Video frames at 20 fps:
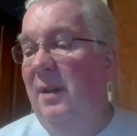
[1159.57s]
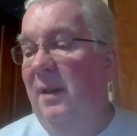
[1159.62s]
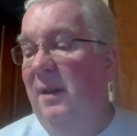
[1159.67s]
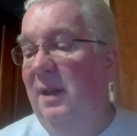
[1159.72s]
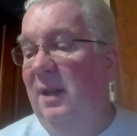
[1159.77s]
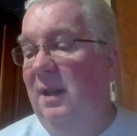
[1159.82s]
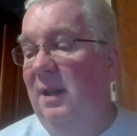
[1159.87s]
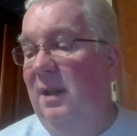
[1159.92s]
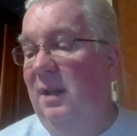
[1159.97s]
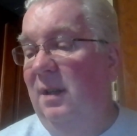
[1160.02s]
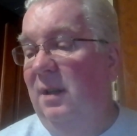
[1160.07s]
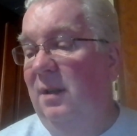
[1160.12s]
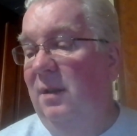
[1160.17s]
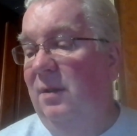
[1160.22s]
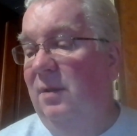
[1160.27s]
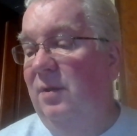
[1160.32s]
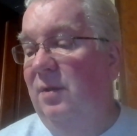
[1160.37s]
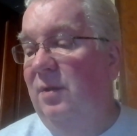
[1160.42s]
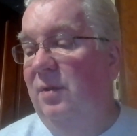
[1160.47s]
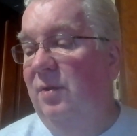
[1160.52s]

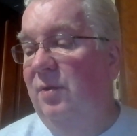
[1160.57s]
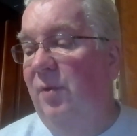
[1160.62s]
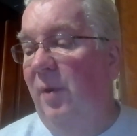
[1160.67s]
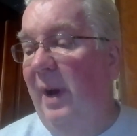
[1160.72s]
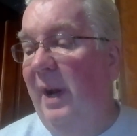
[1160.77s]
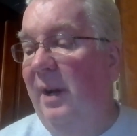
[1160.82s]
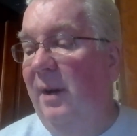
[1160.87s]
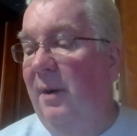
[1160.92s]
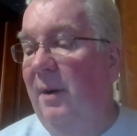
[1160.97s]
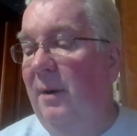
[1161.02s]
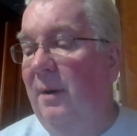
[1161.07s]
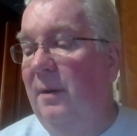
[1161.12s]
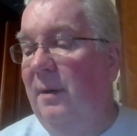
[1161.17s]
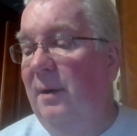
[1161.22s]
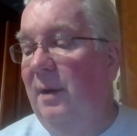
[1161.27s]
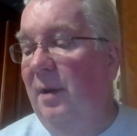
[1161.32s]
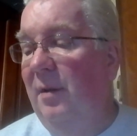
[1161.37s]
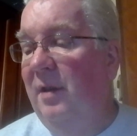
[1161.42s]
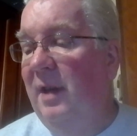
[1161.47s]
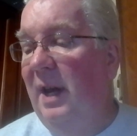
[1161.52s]
The
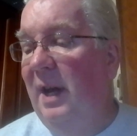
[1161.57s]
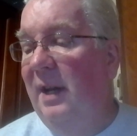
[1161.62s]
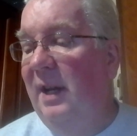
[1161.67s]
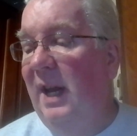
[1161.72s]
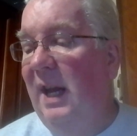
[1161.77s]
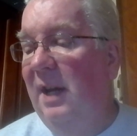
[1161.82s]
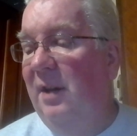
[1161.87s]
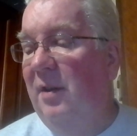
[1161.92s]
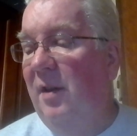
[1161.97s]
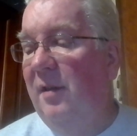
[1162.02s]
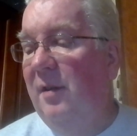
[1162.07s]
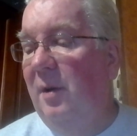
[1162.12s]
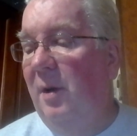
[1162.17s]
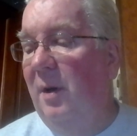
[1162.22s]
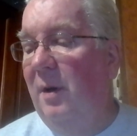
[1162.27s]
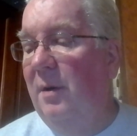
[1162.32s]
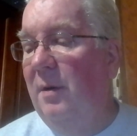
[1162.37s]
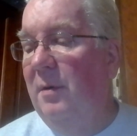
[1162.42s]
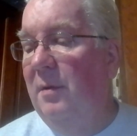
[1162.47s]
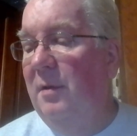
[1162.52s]
trainer has had 8
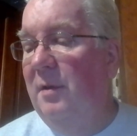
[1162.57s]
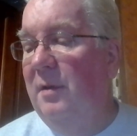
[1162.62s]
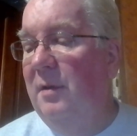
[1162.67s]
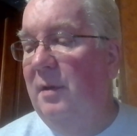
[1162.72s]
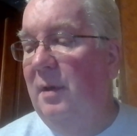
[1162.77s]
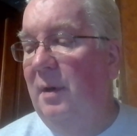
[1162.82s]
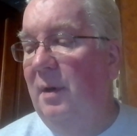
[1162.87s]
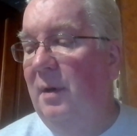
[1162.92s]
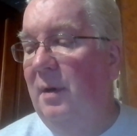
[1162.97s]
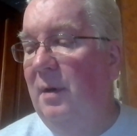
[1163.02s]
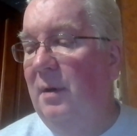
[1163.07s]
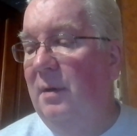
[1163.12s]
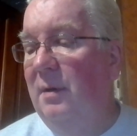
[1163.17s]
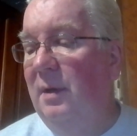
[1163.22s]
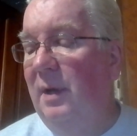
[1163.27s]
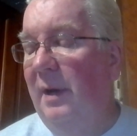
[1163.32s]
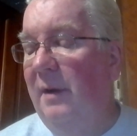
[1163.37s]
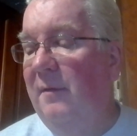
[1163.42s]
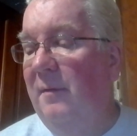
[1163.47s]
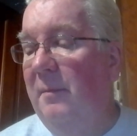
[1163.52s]
starters.
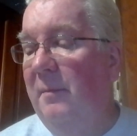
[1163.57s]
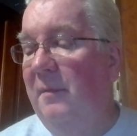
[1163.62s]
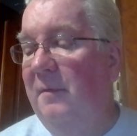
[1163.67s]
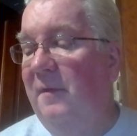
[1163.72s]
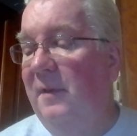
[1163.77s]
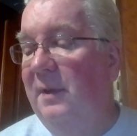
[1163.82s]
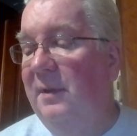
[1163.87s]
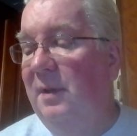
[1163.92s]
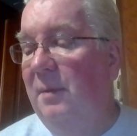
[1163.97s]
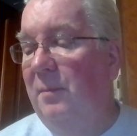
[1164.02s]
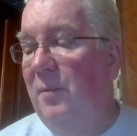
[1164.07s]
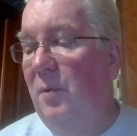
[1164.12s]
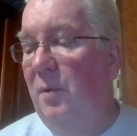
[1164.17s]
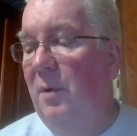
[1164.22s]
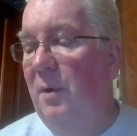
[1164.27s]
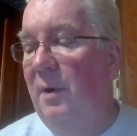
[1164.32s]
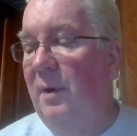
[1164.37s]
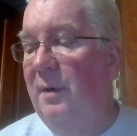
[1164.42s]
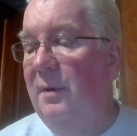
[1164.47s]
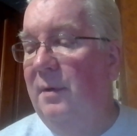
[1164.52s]
None of them have hit the
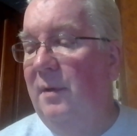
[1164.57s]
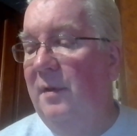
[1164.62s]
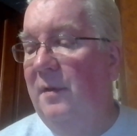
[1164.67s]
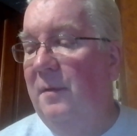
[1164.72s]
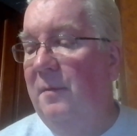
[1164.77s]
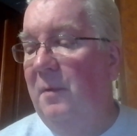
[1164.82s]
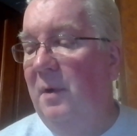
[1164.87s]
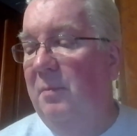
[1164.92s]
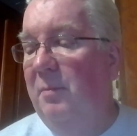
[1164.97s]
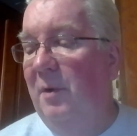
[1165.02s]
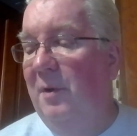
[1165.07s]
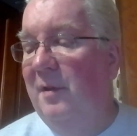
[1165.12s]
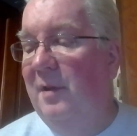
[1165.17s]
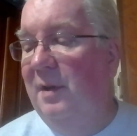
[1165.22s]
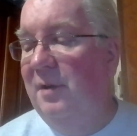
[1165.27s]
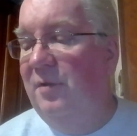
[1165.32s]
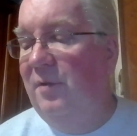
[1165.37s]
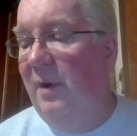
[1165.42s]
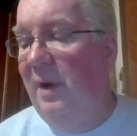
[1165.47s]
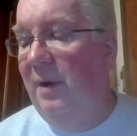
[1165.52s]
board. It's
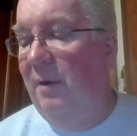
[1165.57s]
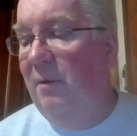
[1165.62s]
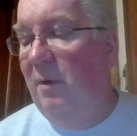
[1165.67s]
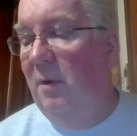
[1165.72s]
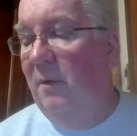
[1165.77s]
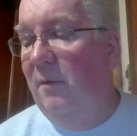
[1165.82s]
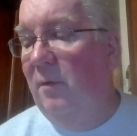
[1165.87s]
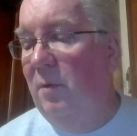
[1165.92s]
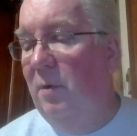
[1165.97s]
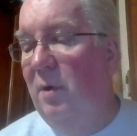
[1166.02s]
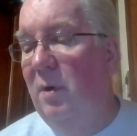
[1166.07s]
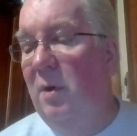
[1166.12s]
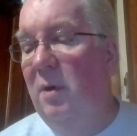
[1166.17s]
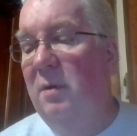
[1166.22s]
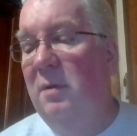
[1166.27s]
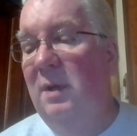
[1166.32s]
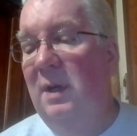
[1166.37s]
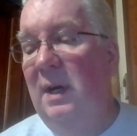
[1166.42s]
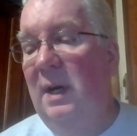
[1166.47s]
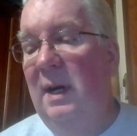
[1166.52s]
3% trainer
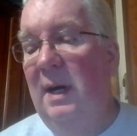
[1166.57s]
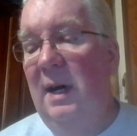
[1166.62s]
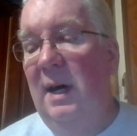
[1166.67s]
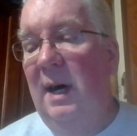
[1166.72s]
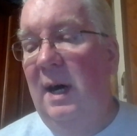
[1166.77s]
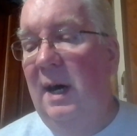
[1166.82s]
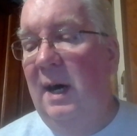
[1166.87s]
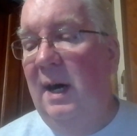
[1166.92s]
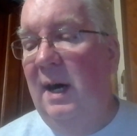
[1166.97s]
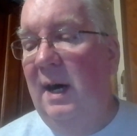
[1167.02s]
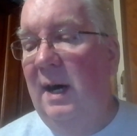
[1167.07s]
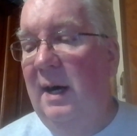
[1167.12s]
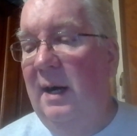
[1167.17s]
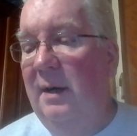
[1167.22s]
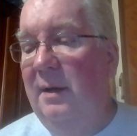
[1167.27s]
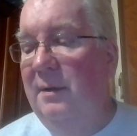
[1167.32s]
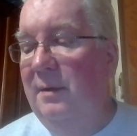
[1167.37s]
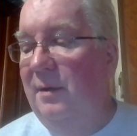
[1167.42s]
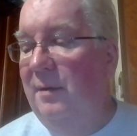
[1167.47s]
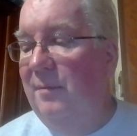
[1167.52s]
overall.
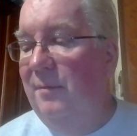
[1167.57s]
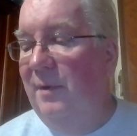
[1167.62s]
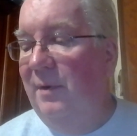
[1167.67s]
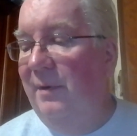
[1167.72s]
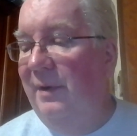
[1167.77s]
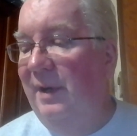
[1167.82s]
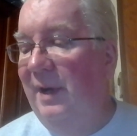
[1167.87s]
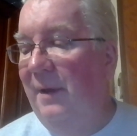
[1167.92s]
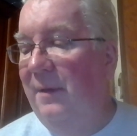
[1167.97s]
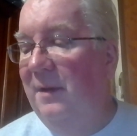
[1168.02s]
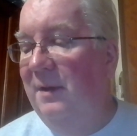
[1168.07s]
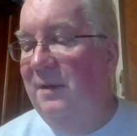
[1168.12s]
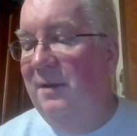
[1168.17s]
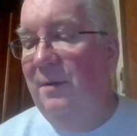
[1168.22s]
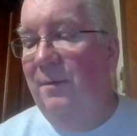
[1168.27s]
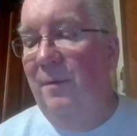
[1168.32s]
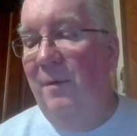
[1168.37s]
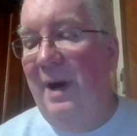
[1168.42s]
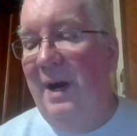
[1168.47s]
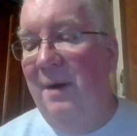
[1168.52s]
There's really nothing
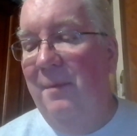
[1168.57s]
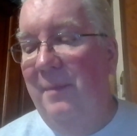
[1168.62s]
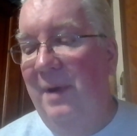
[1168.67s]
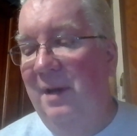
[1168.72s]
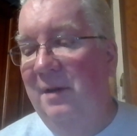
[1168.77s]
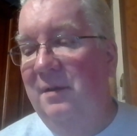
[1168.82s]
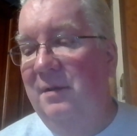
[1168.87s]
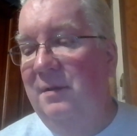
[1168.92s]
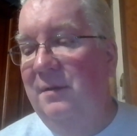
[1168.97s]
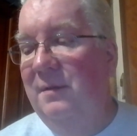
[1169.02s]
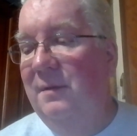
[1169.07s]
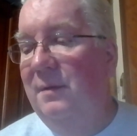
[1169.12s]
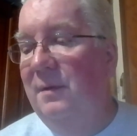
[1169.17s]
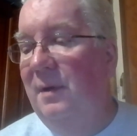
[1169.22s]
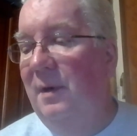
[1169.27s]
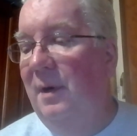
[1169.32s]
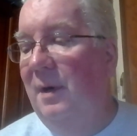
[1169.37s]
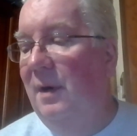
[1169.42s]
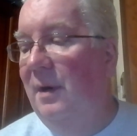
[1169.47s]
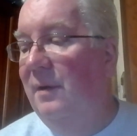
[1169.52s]
to recommend
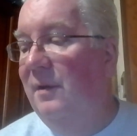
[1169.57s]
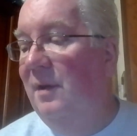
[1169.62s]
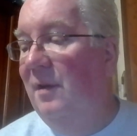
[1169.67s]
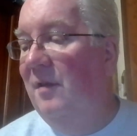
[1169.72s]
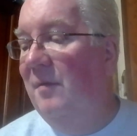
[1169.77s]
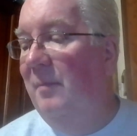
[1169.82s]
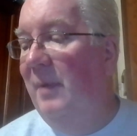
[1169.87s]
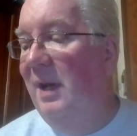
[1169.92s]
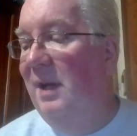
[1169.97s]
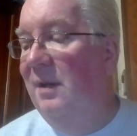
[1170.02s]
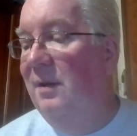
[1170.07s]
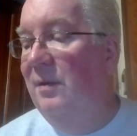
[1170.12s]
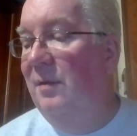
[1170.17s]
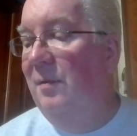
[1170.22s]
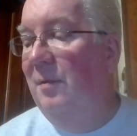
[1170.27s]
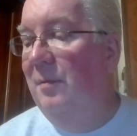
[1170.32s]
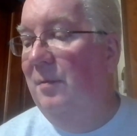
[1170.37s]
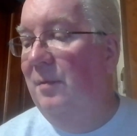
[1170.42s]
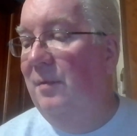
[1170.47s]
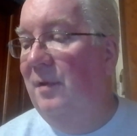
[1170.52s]
this maiden,
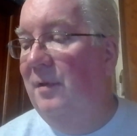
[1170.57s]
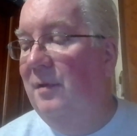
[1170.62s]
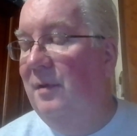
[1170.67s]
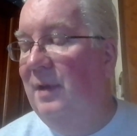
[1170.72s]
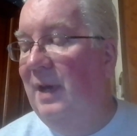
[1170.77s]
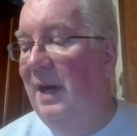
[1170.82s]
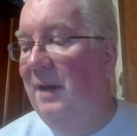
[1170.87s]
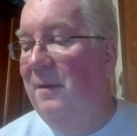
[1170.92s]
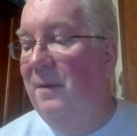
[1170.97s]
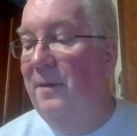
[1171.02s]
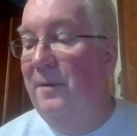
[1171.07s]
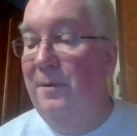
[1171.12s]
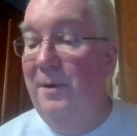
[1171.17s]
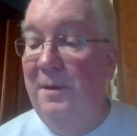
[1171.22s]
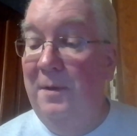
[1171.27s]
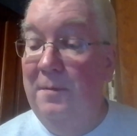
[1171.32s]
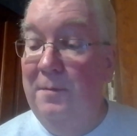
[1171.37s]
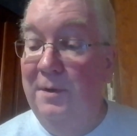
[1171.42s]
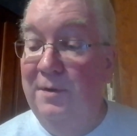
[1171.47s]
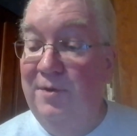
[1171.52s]
who's had
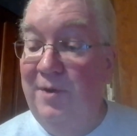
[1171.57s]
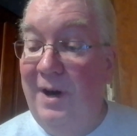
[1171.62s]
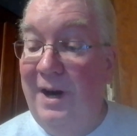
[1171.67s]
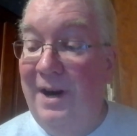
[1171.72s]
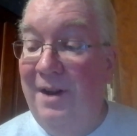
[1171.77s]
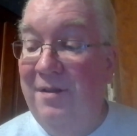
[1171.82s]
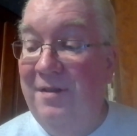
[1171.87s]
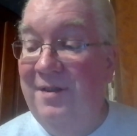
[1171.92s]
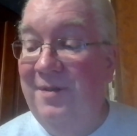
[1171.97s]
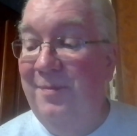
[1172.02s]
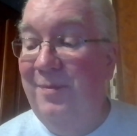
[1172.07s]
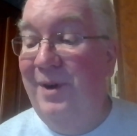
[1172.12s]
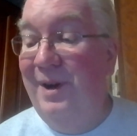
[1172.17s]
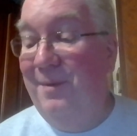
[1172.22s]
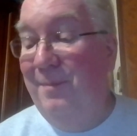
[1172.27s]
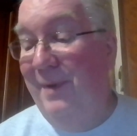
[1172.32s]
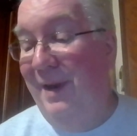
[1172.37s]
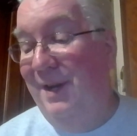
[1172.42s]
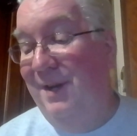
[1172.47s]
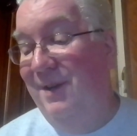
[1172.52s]
33 tries to
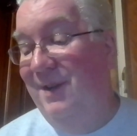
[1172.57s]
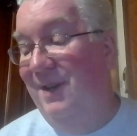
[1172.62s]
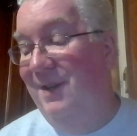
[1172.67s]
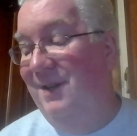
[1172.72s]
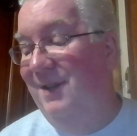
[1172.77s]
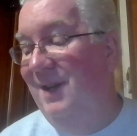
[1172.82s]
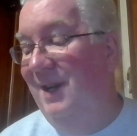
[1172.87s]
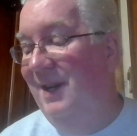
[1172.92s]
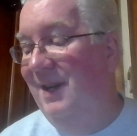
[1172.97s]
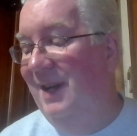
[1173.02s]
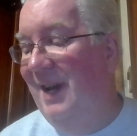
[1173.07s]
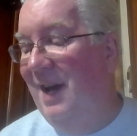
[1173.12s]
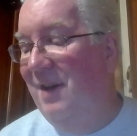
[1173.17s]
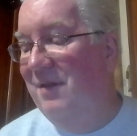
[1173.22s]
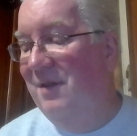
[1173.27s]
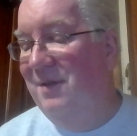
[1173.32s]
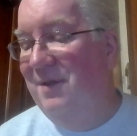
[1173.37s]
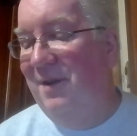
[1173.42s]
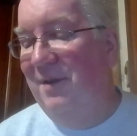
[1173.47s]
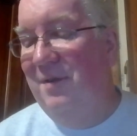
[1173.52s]
break maiden and
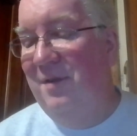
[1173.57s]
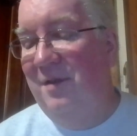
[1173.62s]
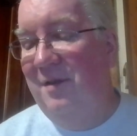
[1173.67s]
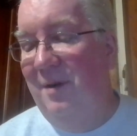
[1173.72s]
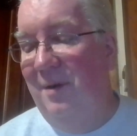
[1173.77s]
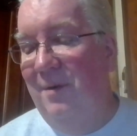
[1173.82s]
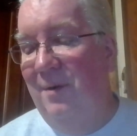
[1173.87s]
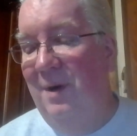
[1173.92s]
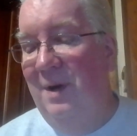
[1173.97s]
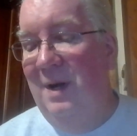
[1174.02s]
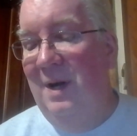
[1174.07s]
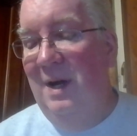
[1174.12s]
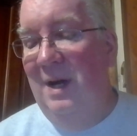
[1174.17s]
hasn't done so.